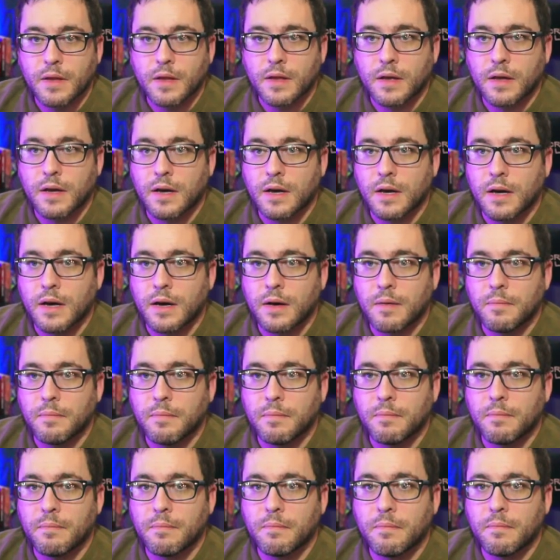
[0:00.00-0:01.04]

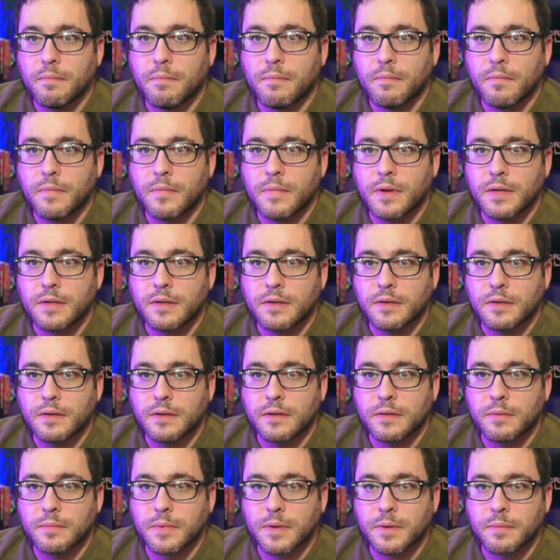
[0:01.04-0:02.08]
Um, let's see.
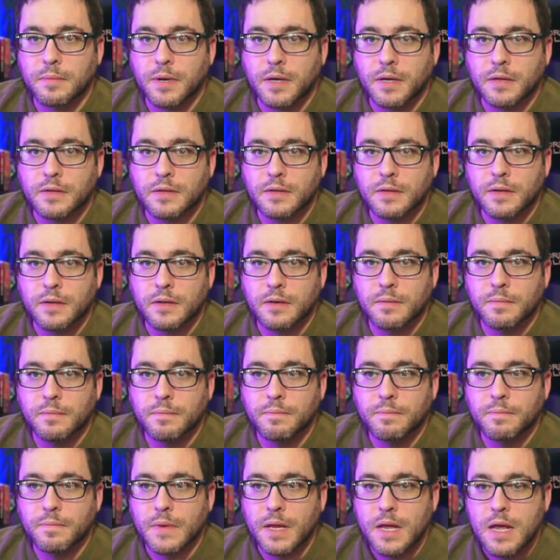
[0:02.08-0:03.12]
Let me get back to that.
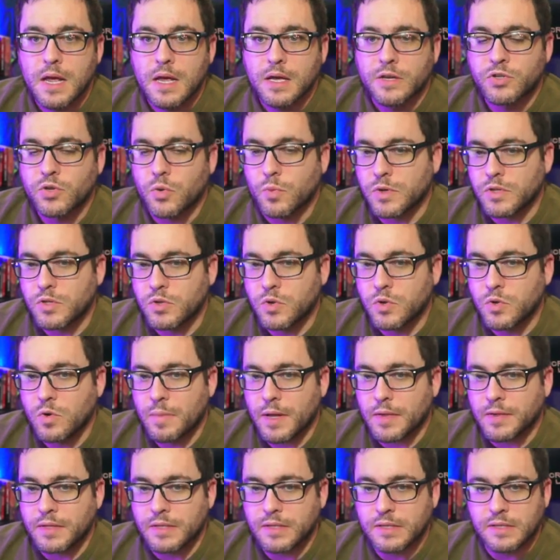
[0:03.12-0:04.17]
So what's cool
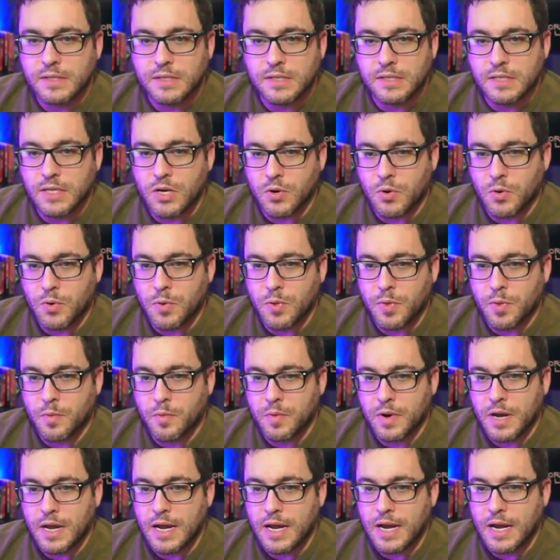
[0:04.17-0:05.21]
about this is this is the
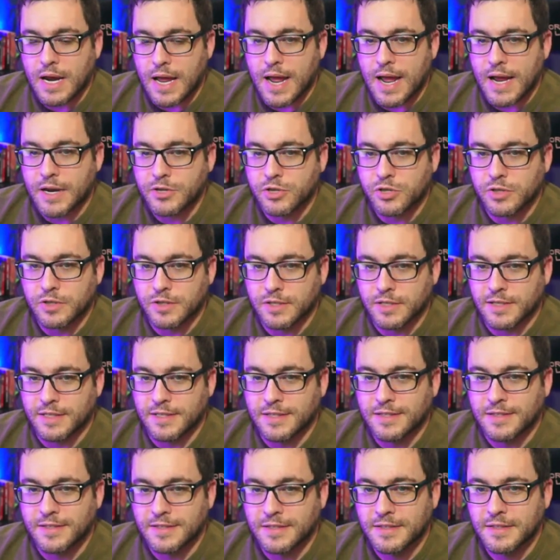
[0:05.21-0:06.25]
Earthree, and I
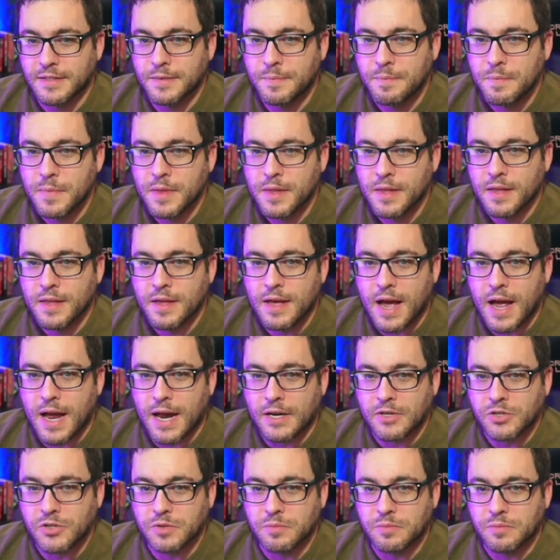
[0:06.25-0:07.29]
actually, I
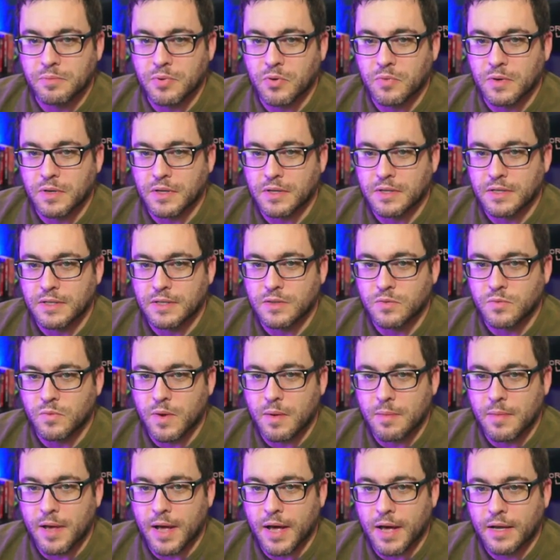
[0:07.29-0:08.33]
actually built one of these
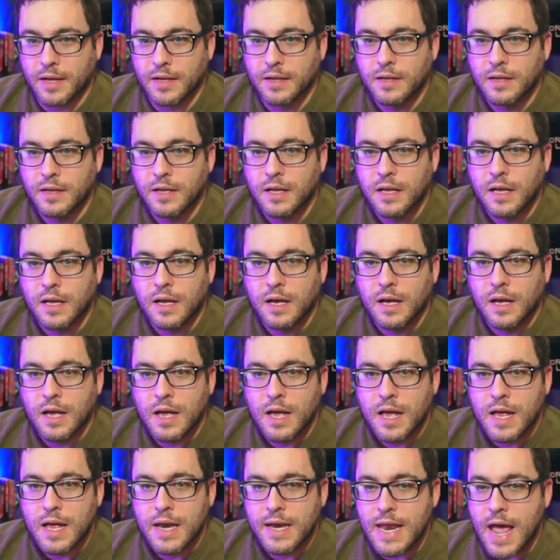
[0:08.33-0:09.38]
way back.
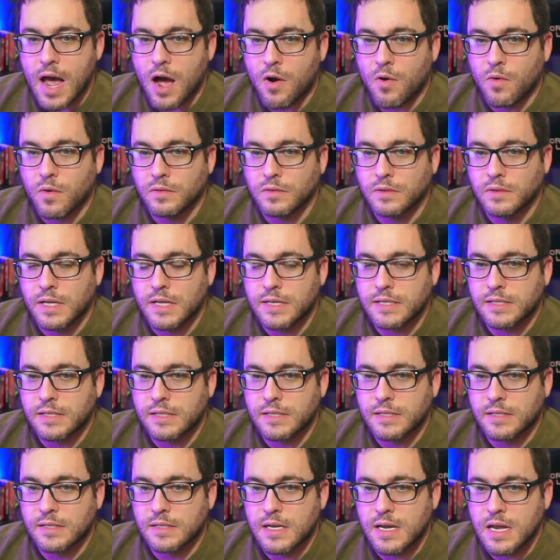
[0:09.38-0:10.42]
Now,
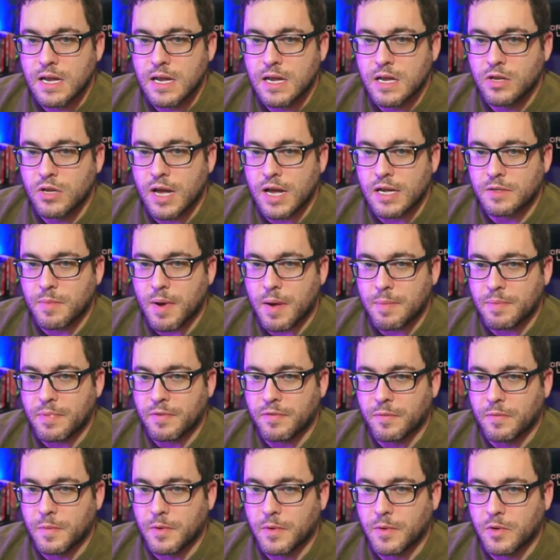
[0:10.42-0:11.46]
let's, you guys might be
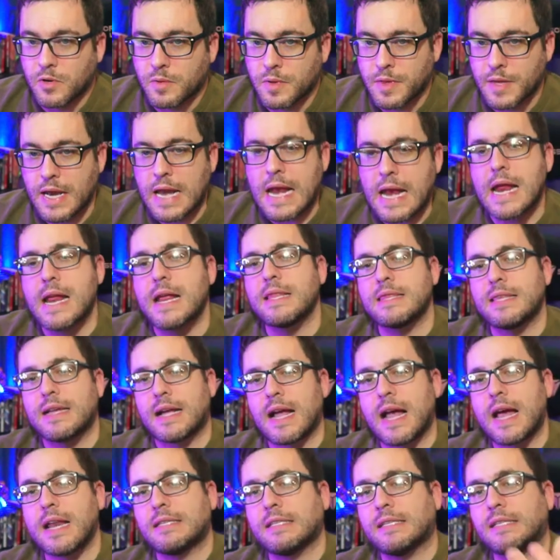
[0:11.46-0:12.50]
familiar with it and the
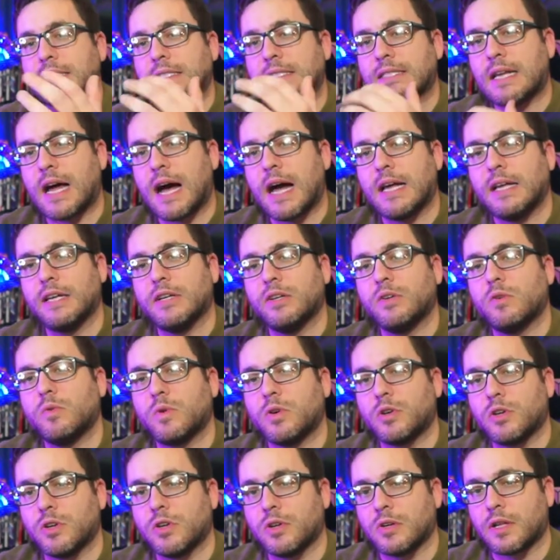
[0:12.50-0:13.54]
kind of style
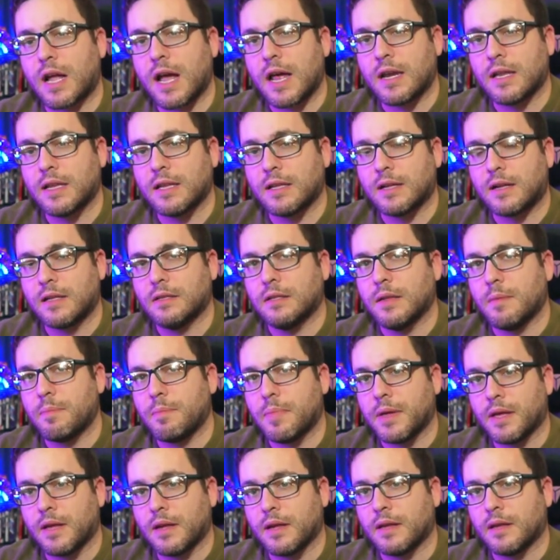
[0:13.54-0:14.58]
where you're kind of
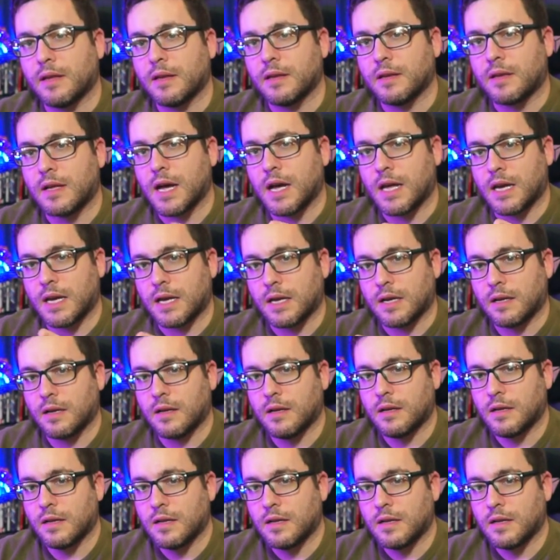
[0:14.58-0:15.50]
clipping and cutting.